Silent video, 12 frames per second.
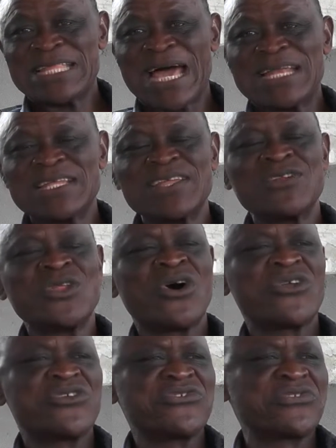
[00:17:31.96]
that did
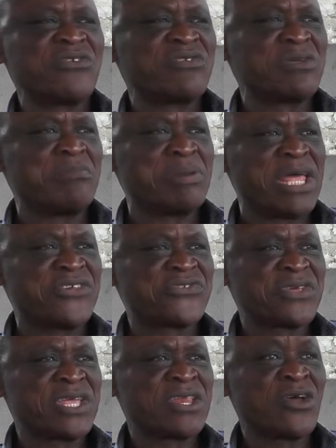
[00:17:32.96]
not receive the
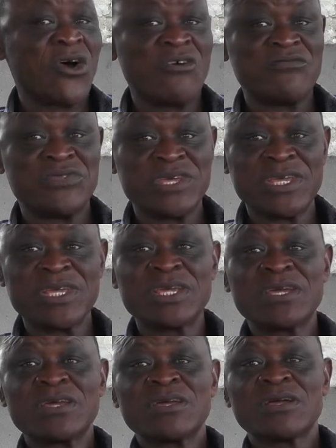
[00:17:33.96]
blessing of the
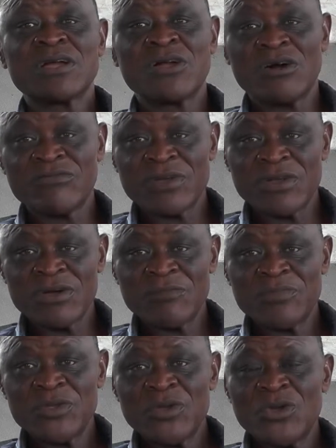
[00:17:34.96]
governor.
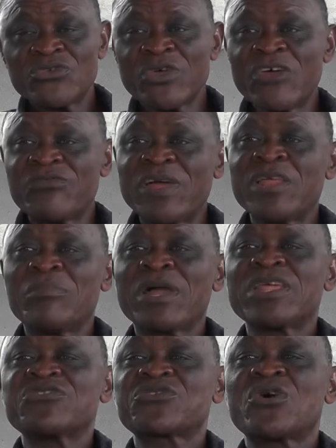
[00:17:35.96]
So if
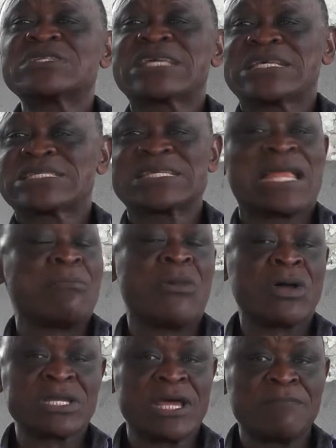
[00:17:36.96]
anybody is contesting
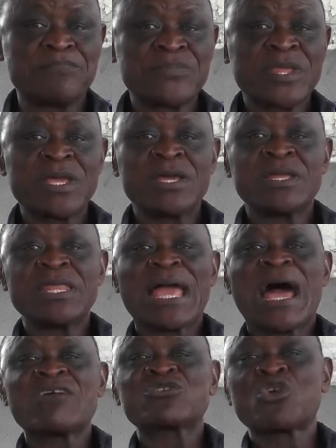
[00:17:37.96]
among them, the
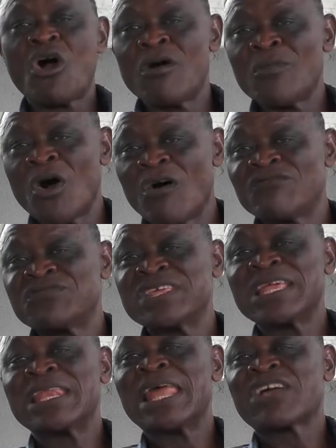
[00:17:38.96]
outcome of
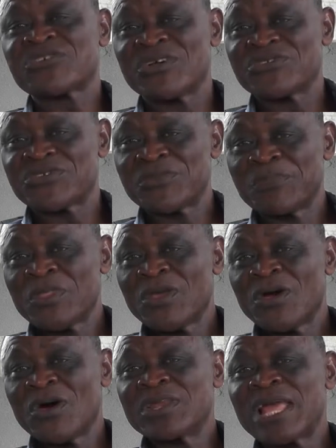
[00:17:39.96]
the elections
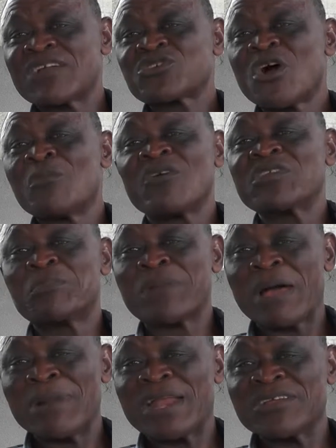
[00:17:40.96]
or the outcome of the
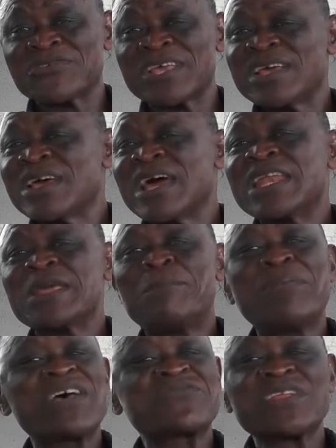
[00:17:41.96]
primaries, the
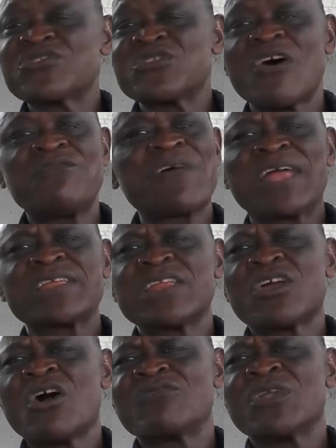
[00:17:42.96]
person is not fighting
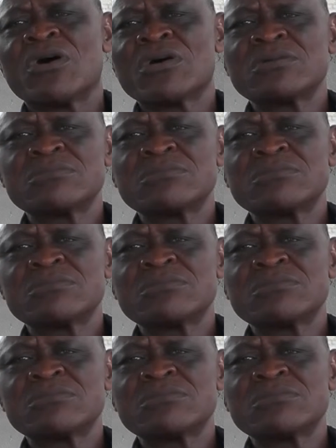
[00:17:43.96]
the governor.